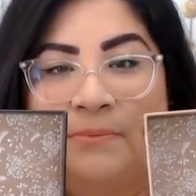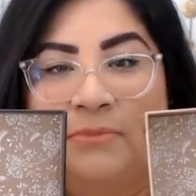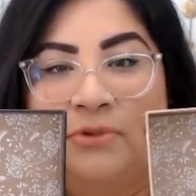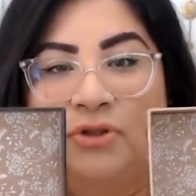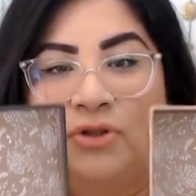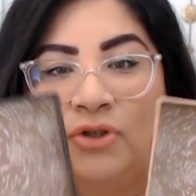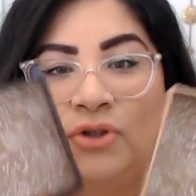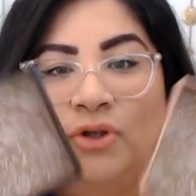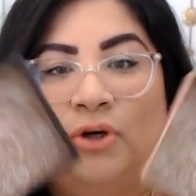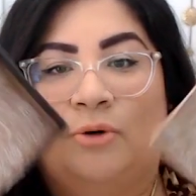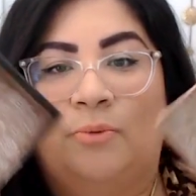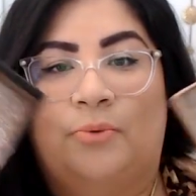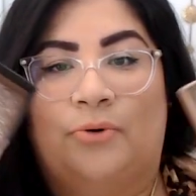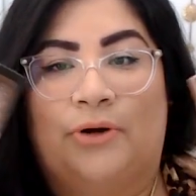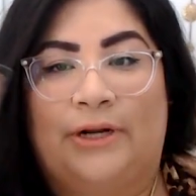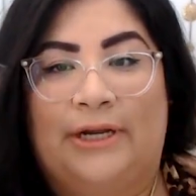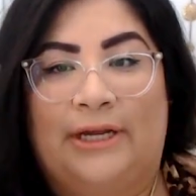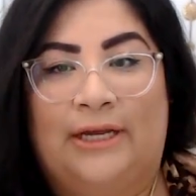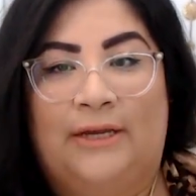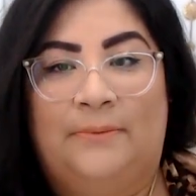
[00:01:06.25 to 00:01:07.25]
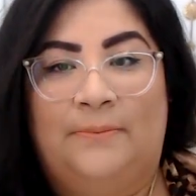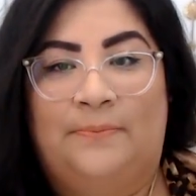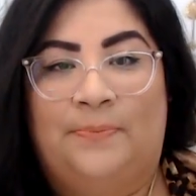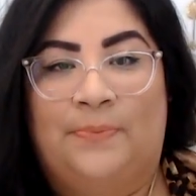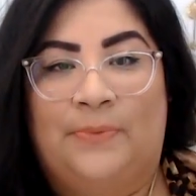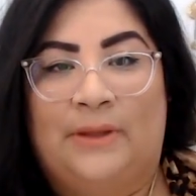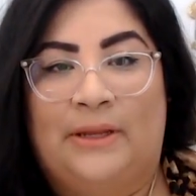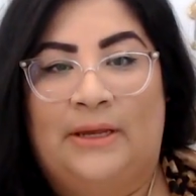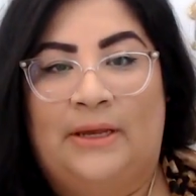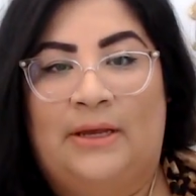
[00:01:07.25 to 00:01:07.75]
So pretty.
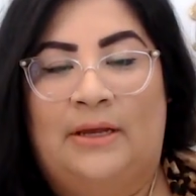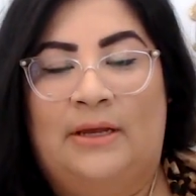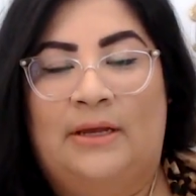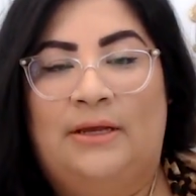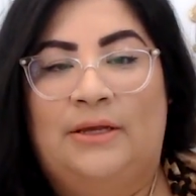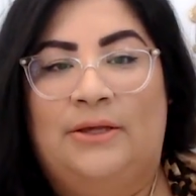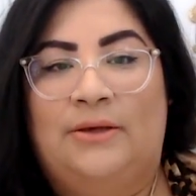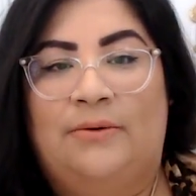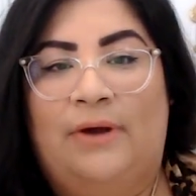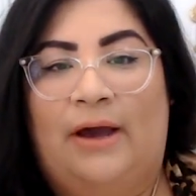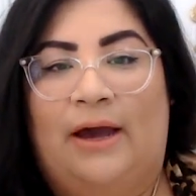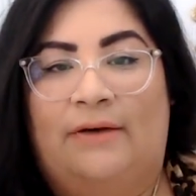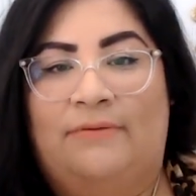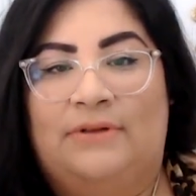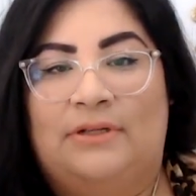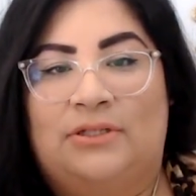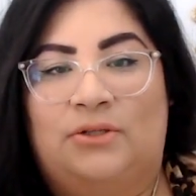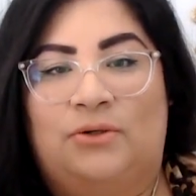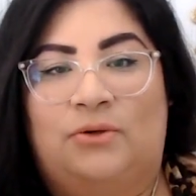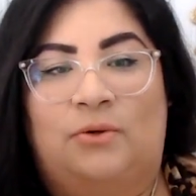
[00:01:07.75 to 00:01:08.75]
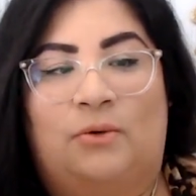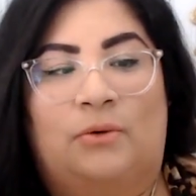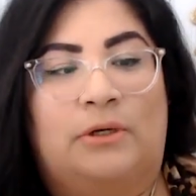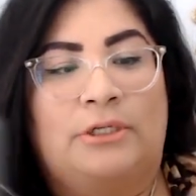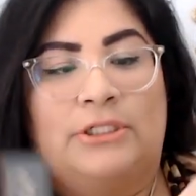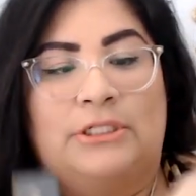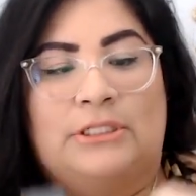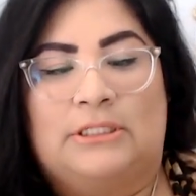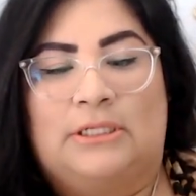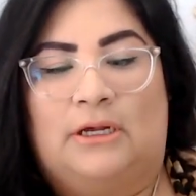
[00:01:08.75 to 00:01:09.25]
You have this
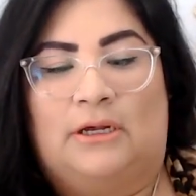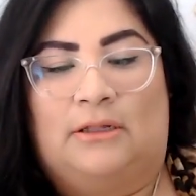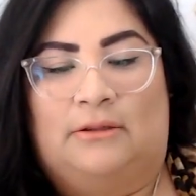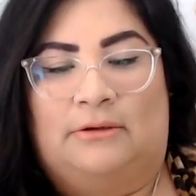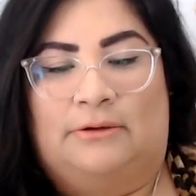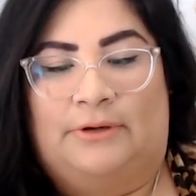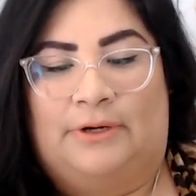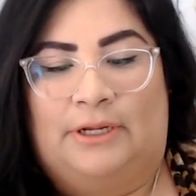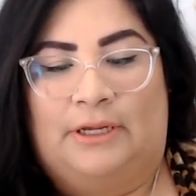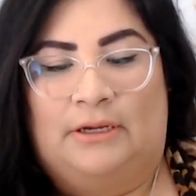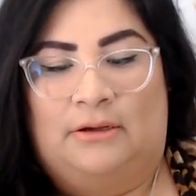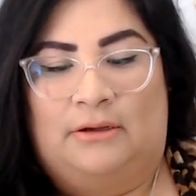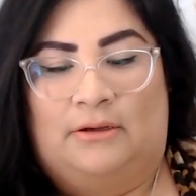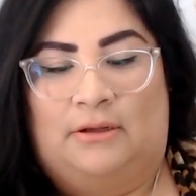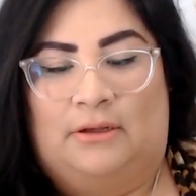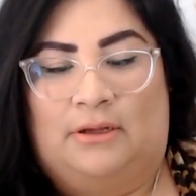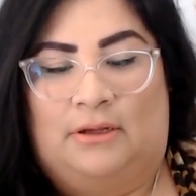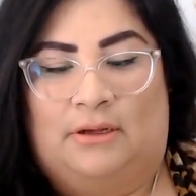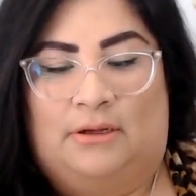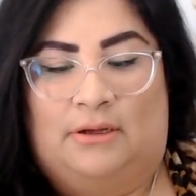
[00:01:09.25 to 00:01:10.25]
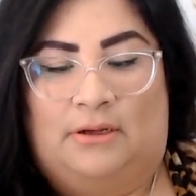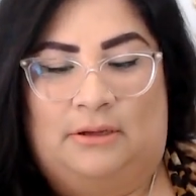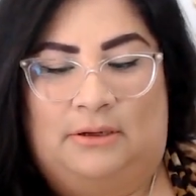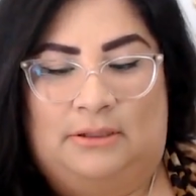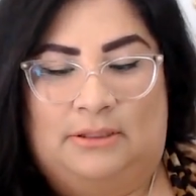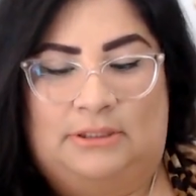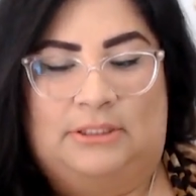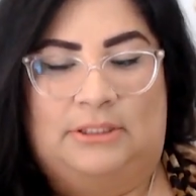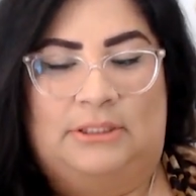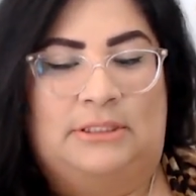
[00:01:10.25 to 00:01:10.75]
gorgeous coloring.
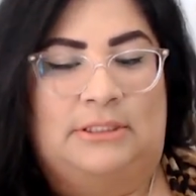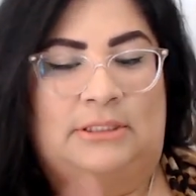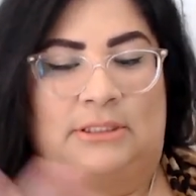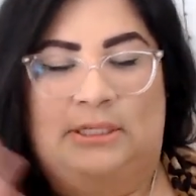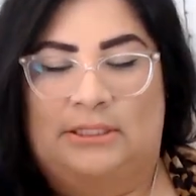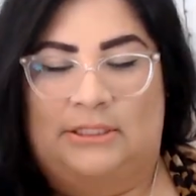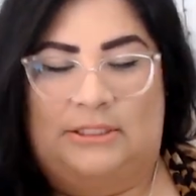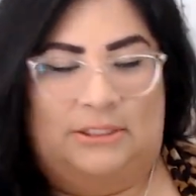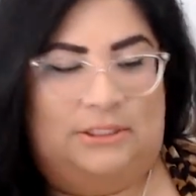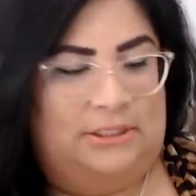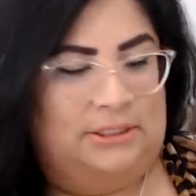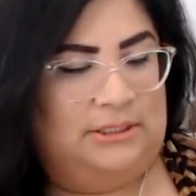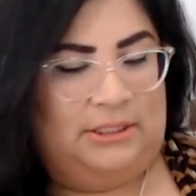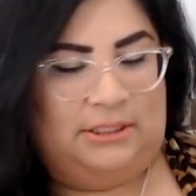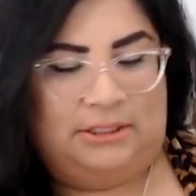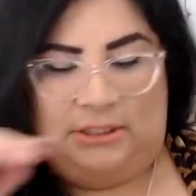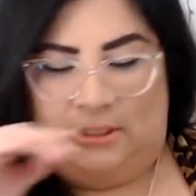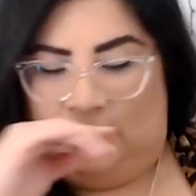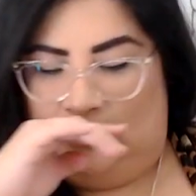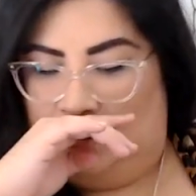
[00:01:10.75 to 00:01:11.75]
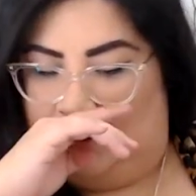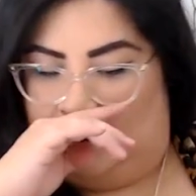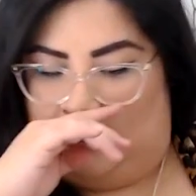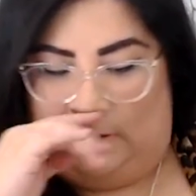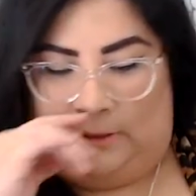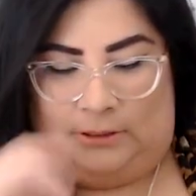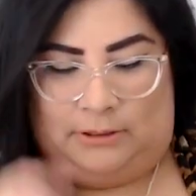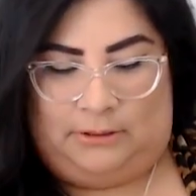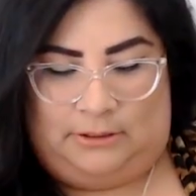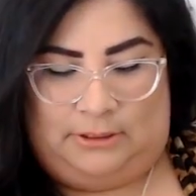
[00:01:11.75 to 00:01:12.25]
It's just, it's just such a look
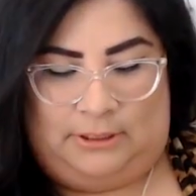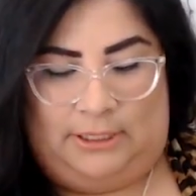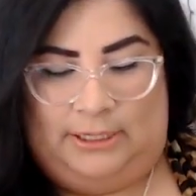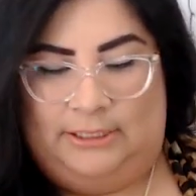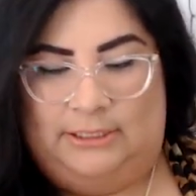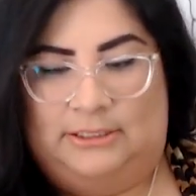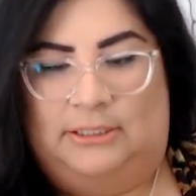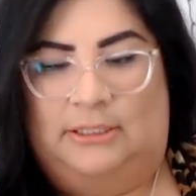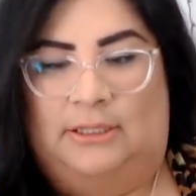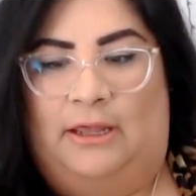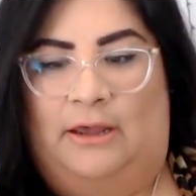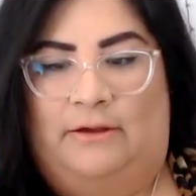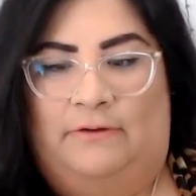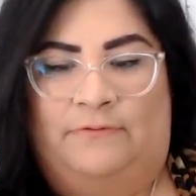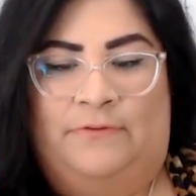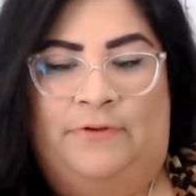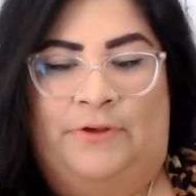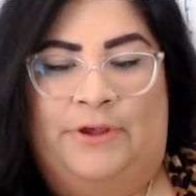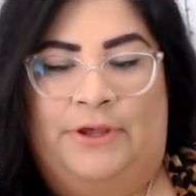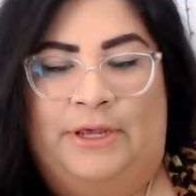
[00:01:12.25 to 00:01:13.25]
that I just love.